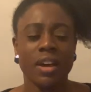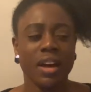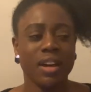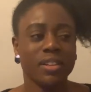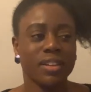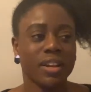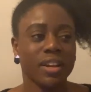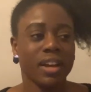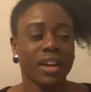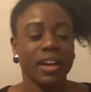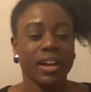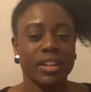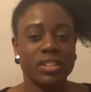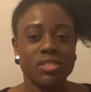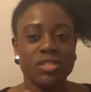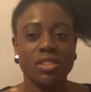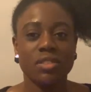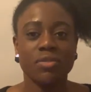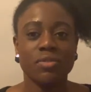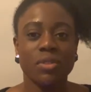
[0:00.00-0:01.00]
and like I
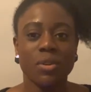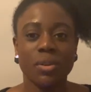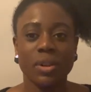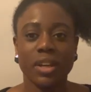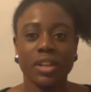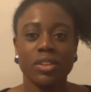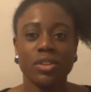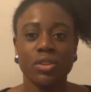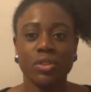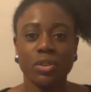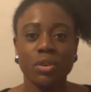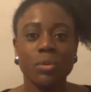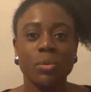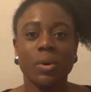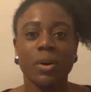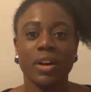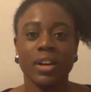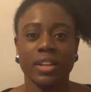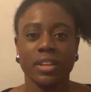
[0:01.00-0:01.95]
actually feel like, you know what,